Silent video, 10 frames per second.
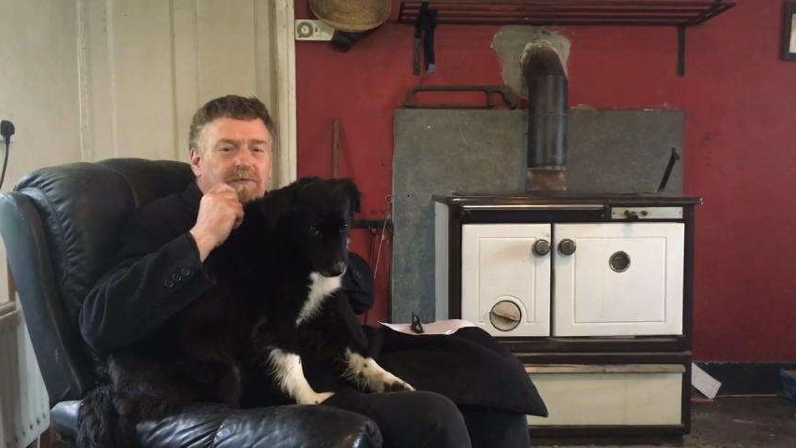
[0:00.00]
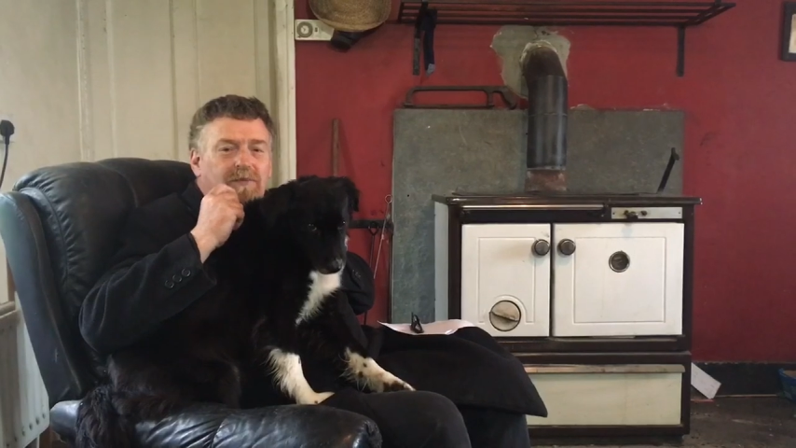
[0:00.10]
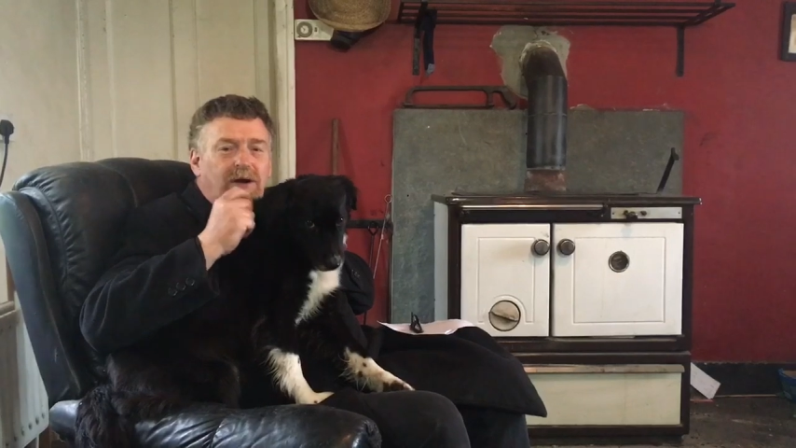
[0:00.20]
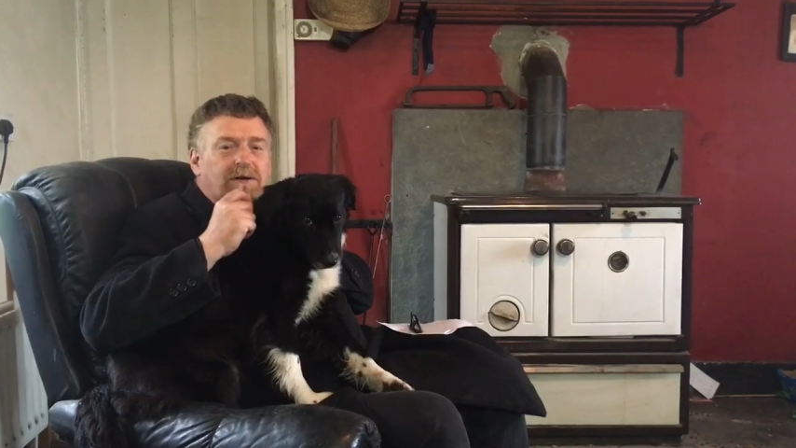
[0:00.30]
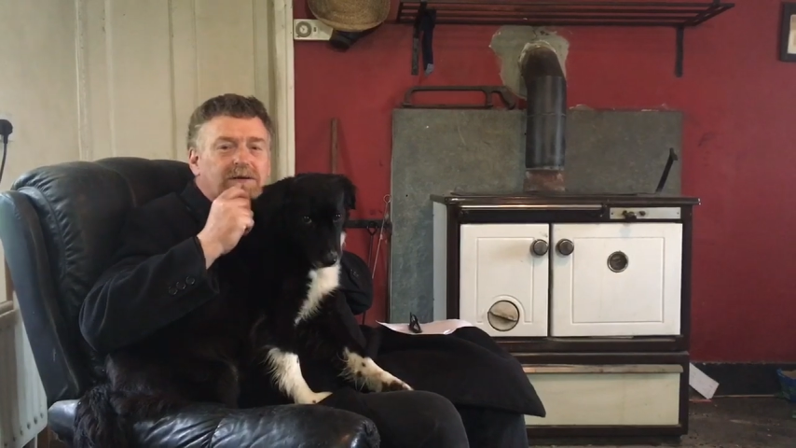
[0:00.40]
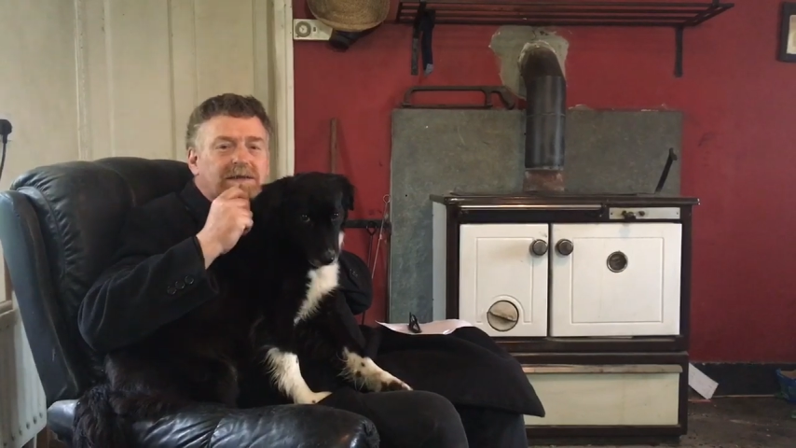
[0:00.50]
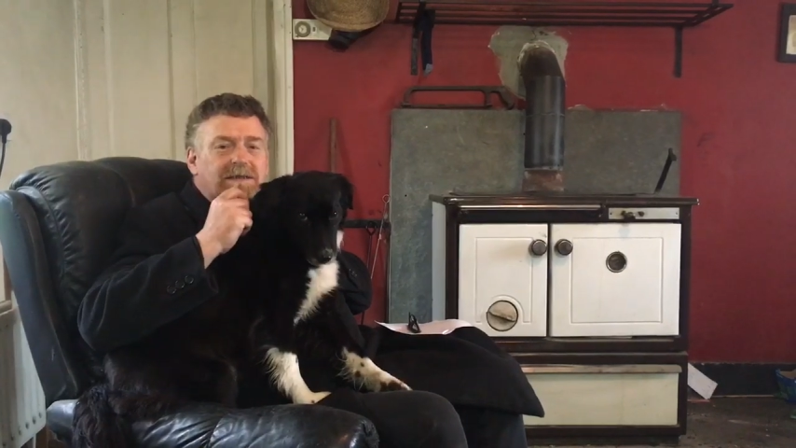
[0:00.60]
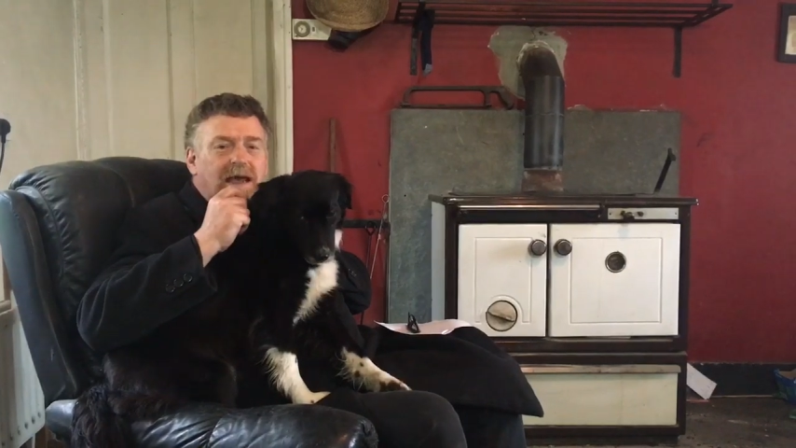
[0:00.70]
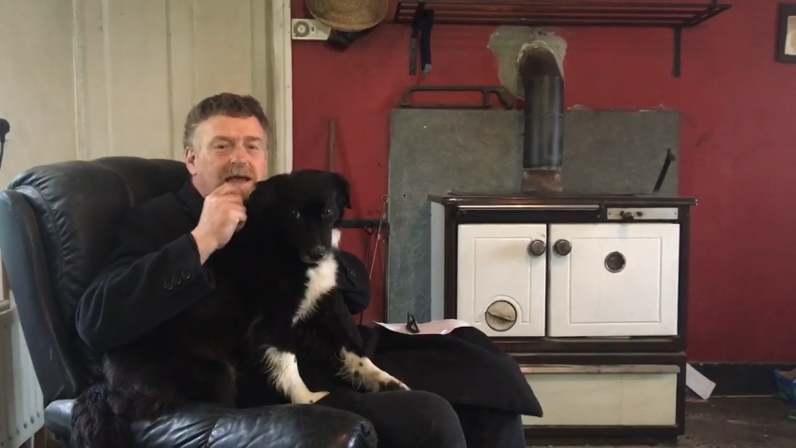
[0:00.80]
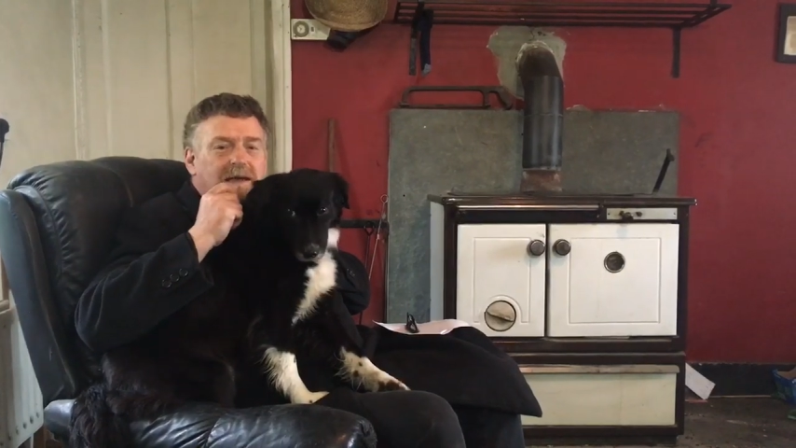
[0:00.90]

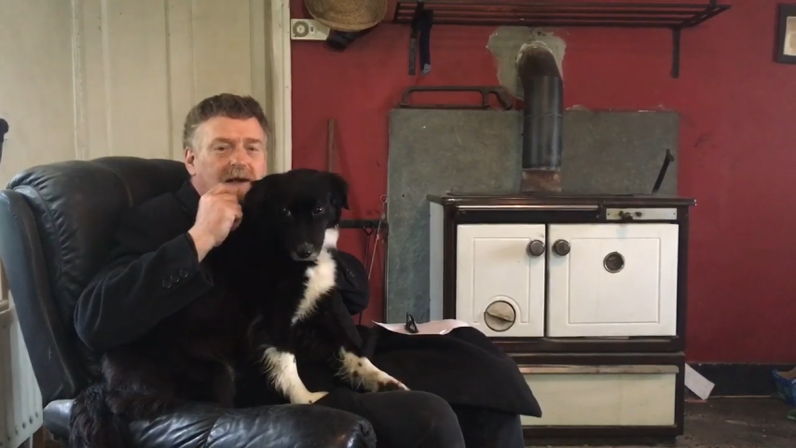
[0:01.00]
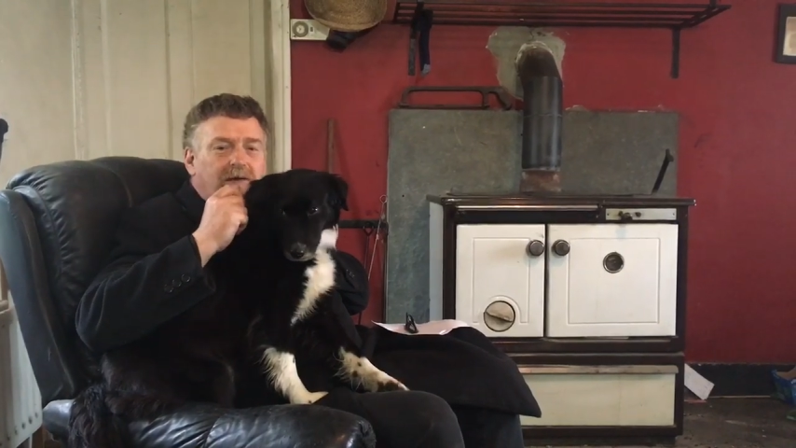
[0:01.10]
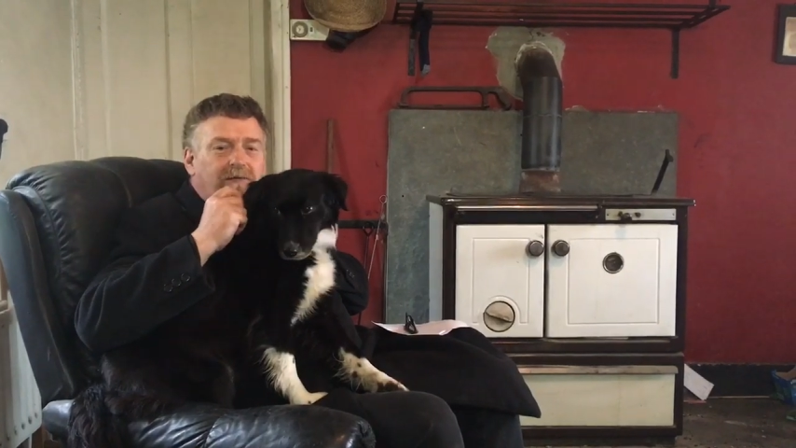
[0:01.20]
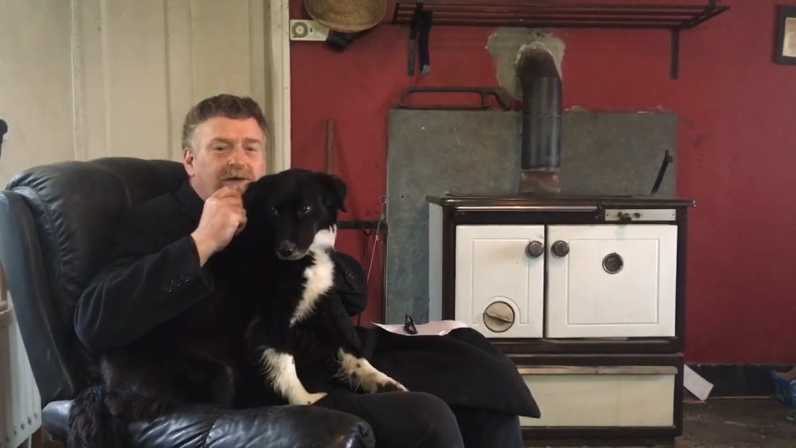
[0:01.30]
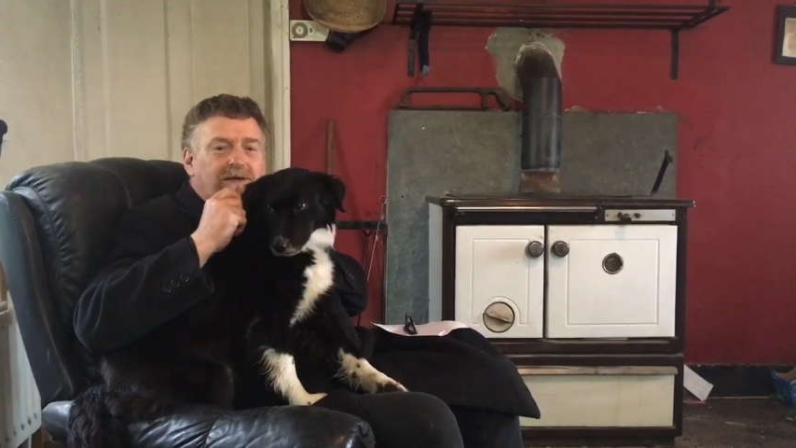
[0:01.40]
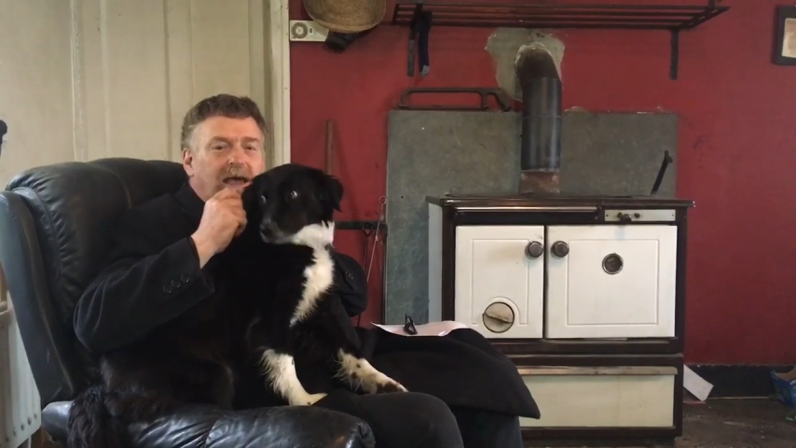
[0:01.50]
Bronx and Longford,